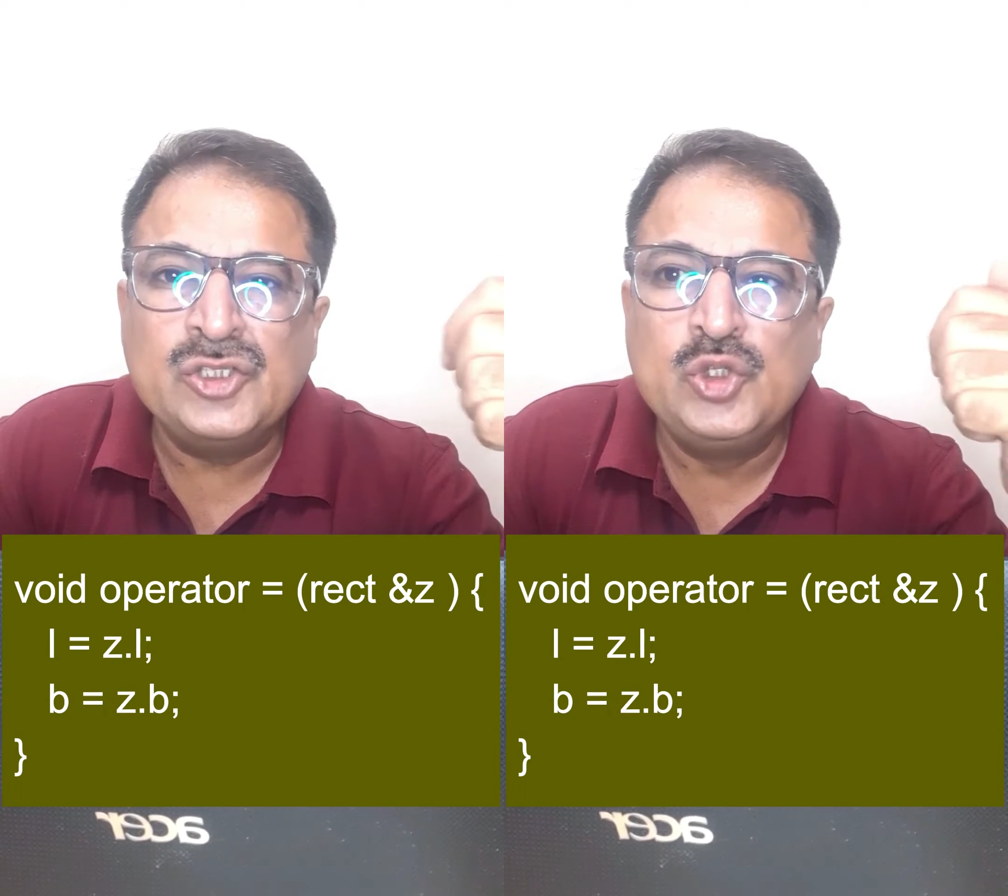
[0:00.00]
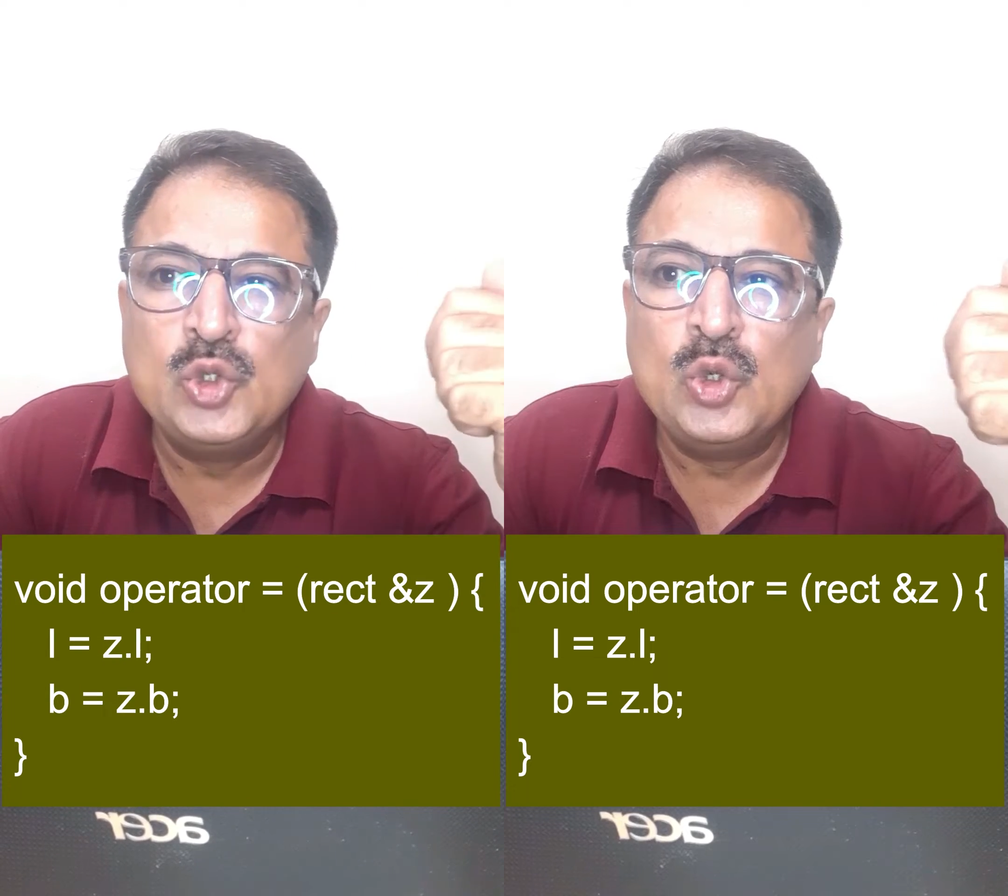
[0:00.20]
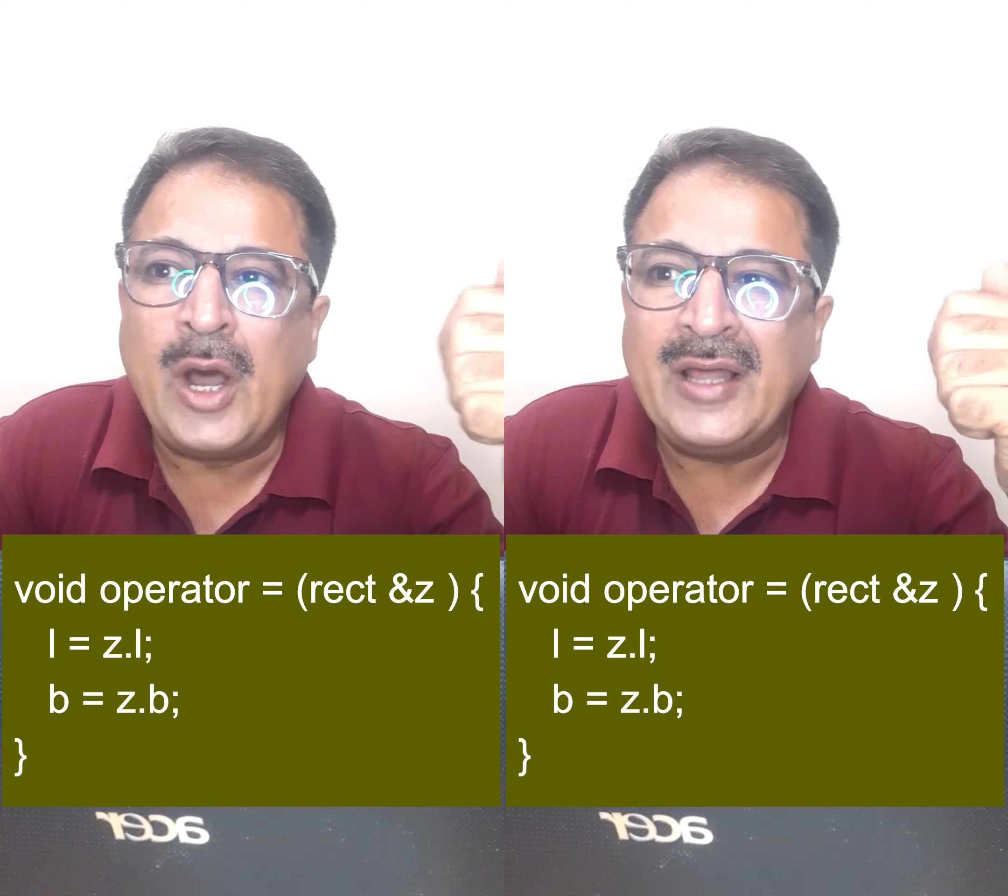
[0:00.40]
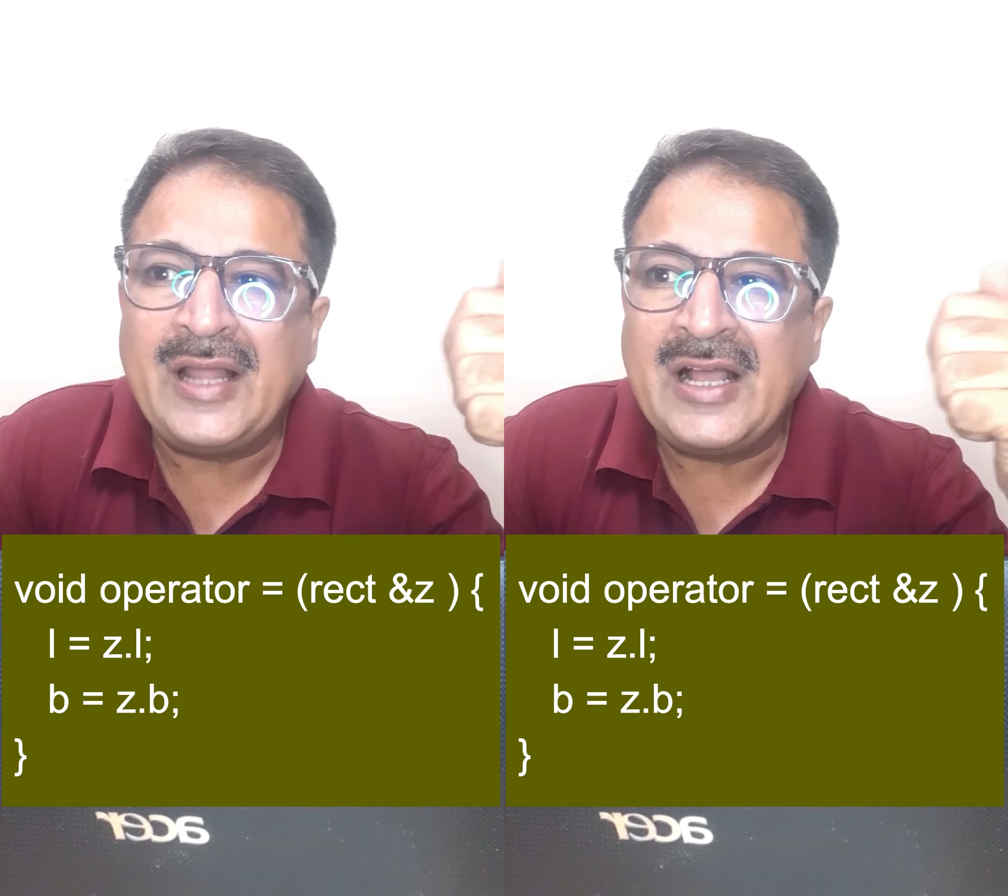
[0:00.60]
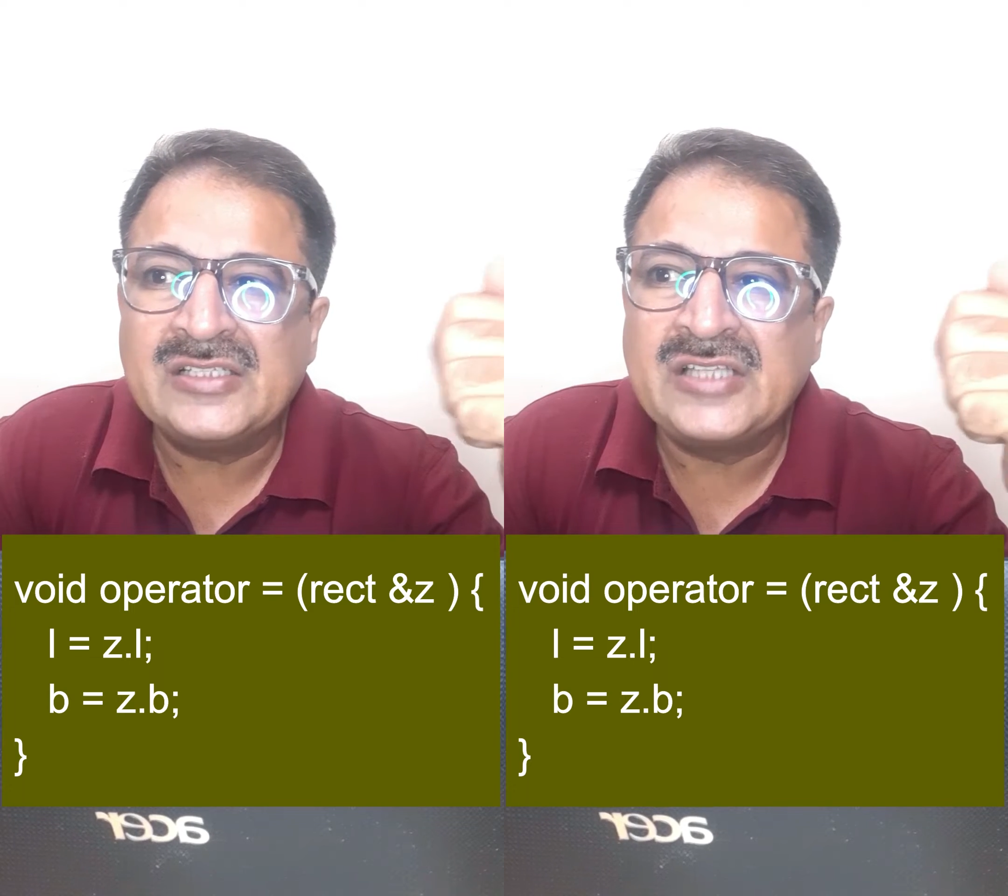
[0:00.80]
you are
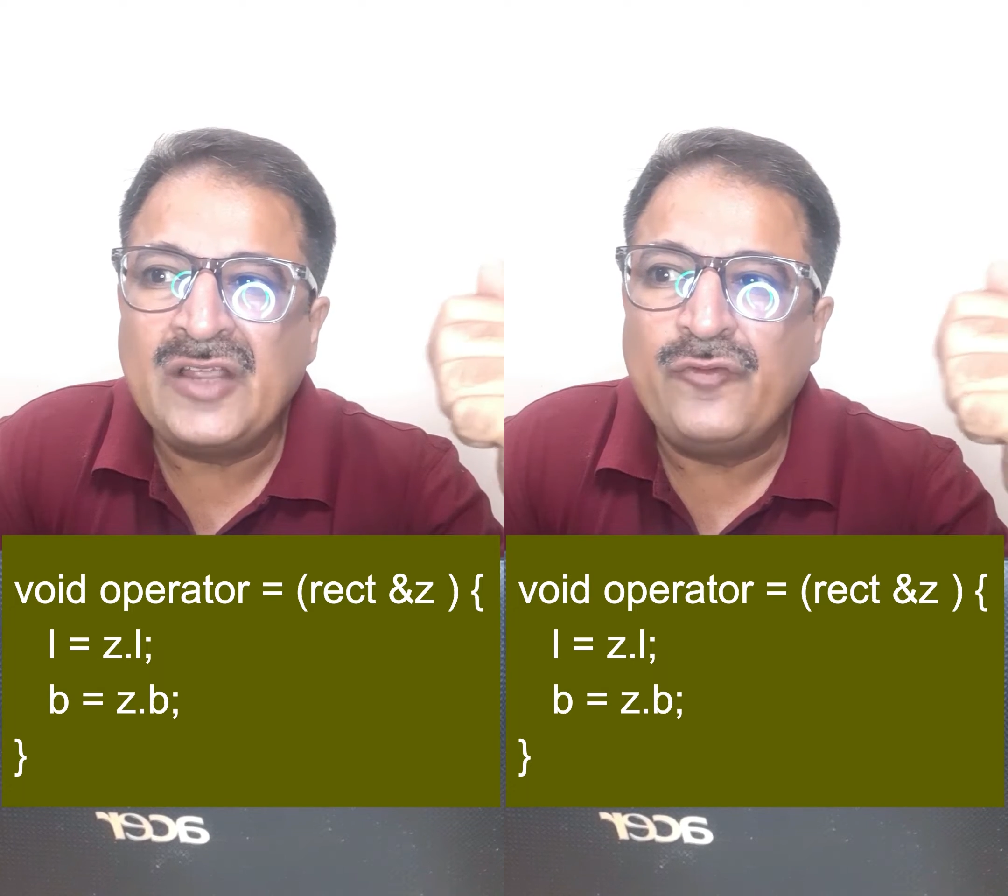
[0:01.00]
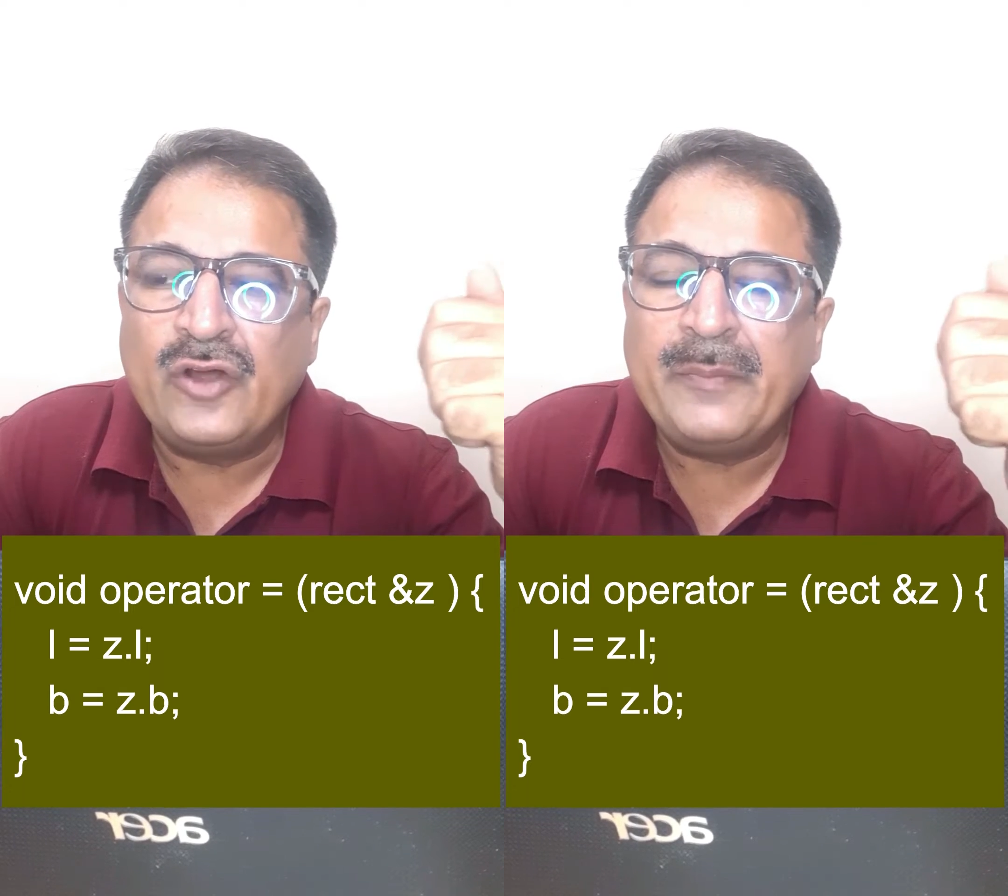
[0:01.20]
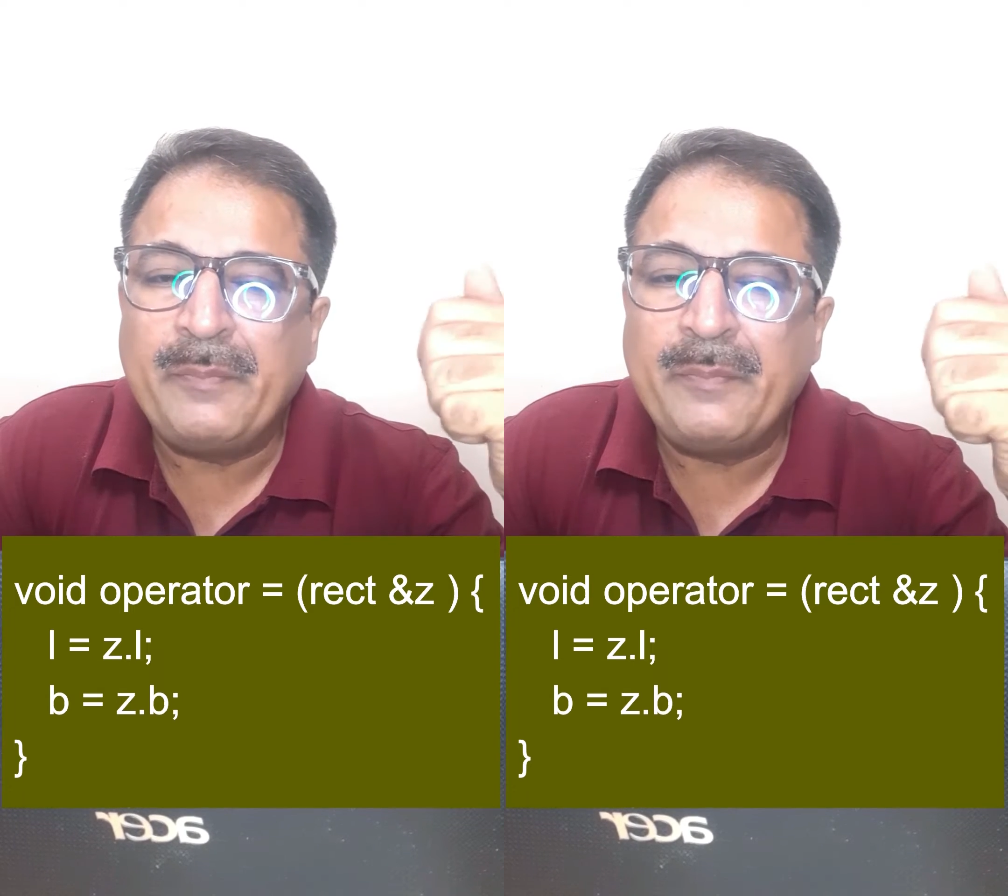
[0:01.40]
asking for a